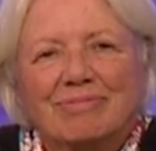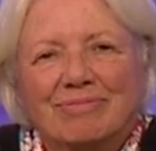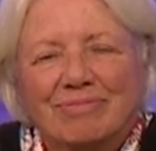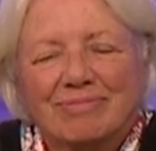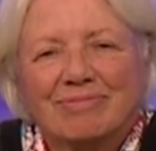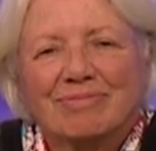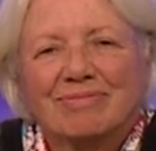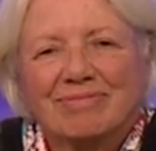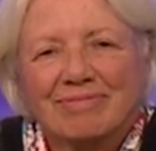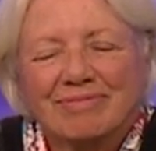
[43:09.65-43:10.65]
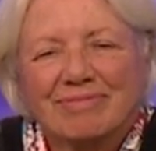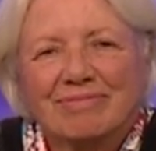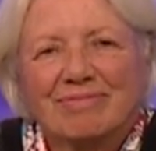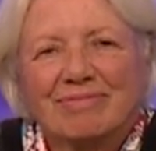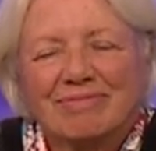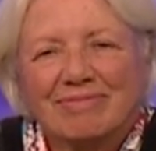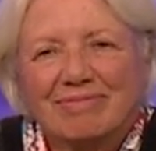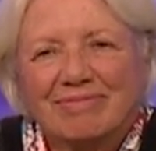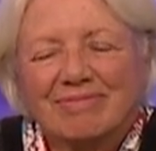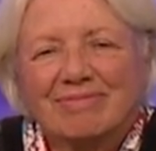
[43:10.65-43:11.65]

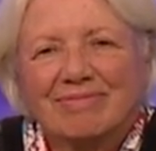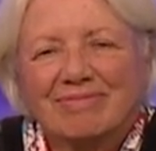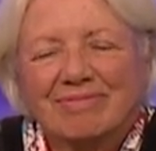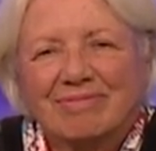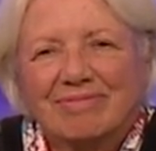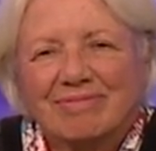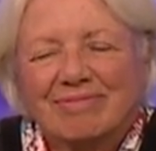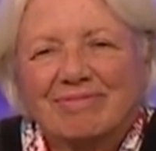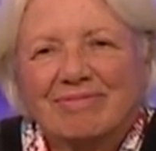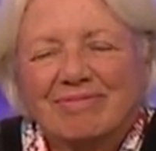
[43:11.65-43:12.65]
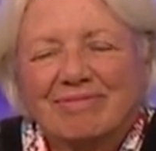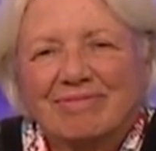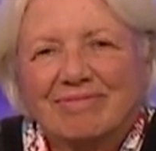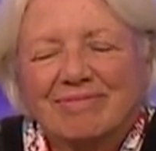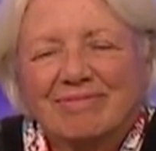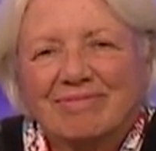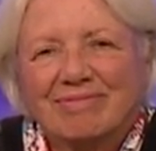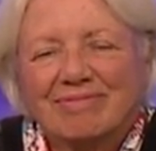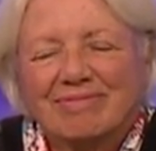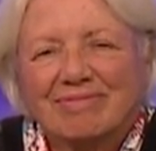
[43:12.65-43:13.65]

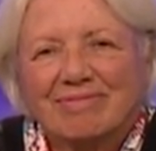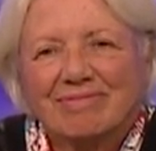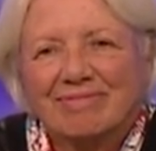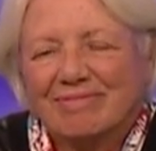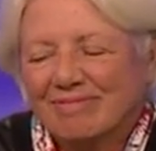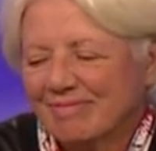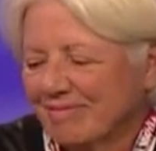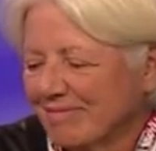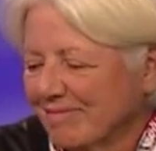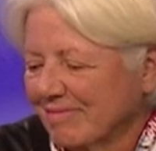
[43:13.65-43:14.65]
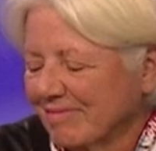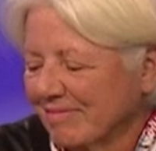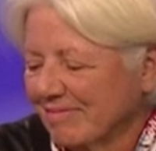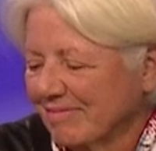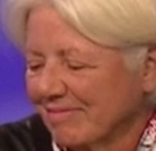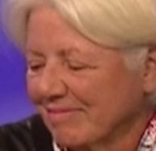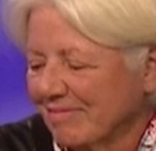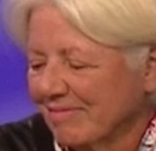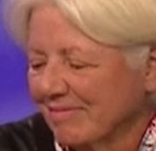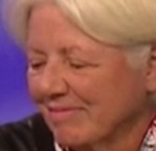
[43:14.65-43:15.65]

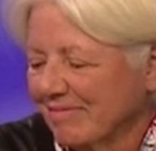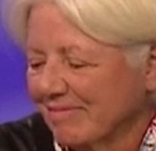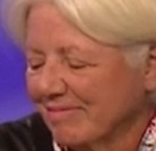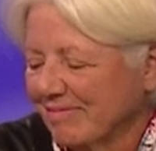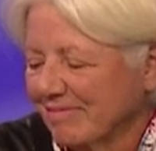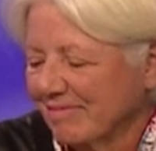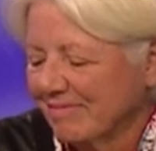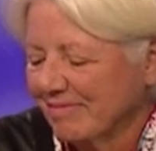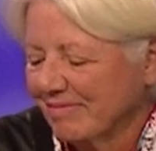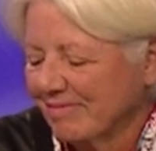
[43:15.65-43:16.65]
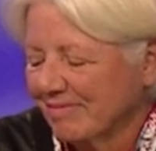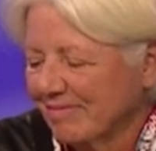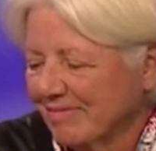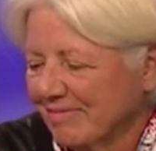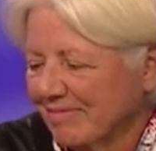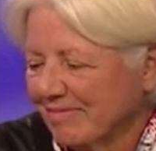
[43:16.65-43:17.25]
The person shown says nothing.